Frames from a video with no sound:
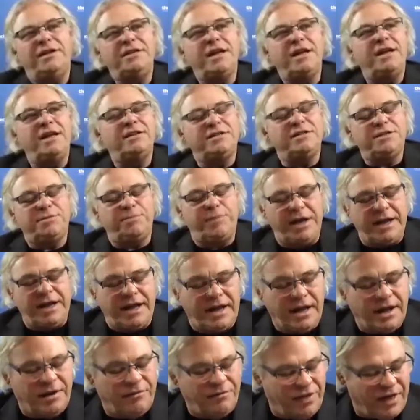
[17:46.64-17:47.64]
and
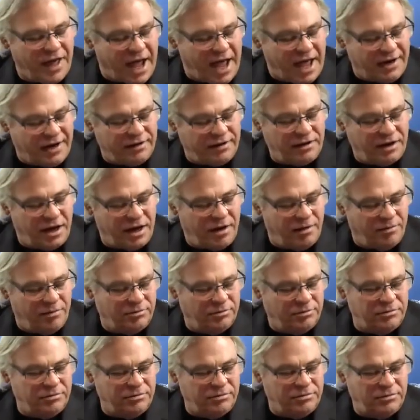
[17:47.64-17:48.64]
speaking of that,
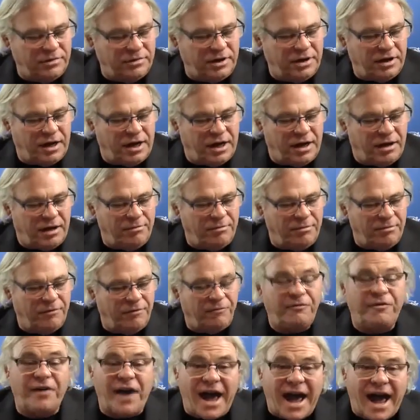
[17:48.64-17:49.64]

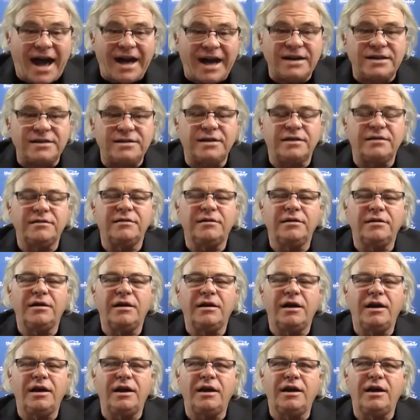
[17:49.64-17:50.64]
fact,
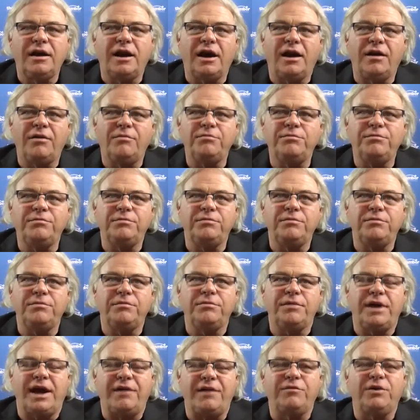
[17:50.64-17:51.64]
uh,
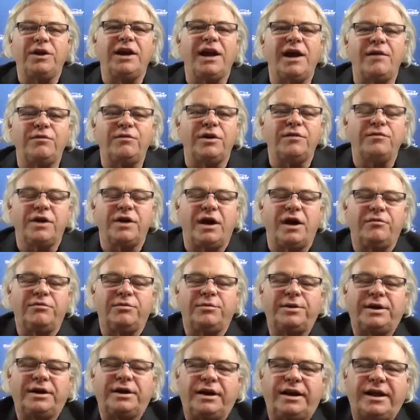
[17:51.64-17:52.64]
every level of
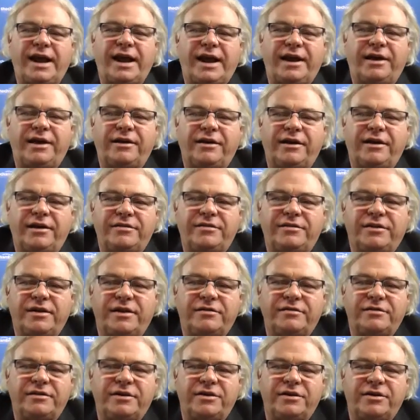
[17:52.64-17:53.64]
government in Canada
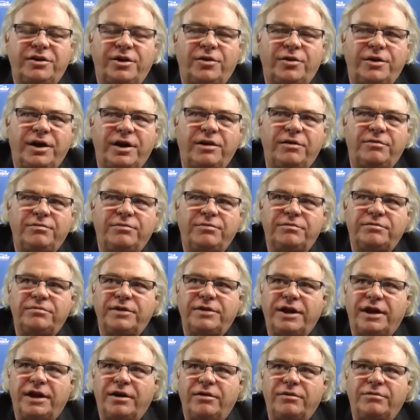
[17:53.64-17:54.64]
says that
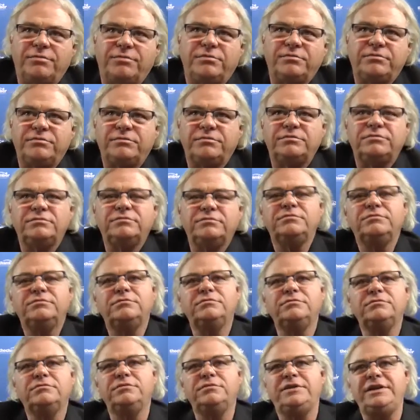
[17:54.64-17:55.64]
they're
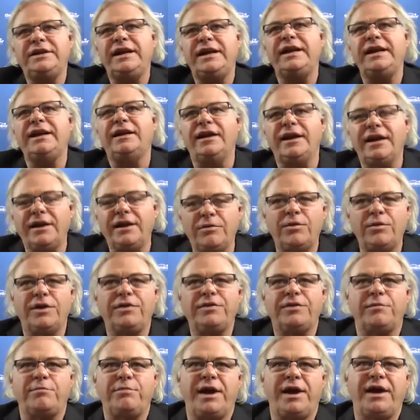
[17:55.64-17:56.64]
dealing with
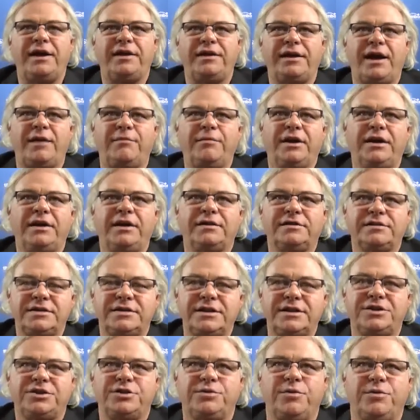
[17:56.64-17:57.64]
the pandemic and
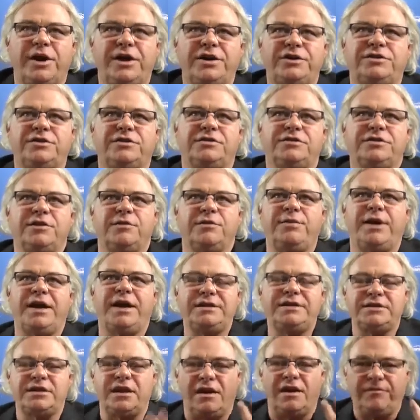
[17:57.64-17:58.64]
situations are
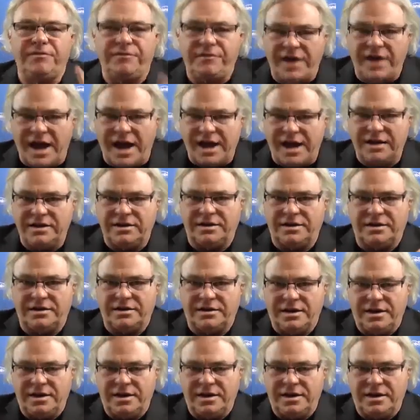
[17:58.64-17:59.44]
based on fact and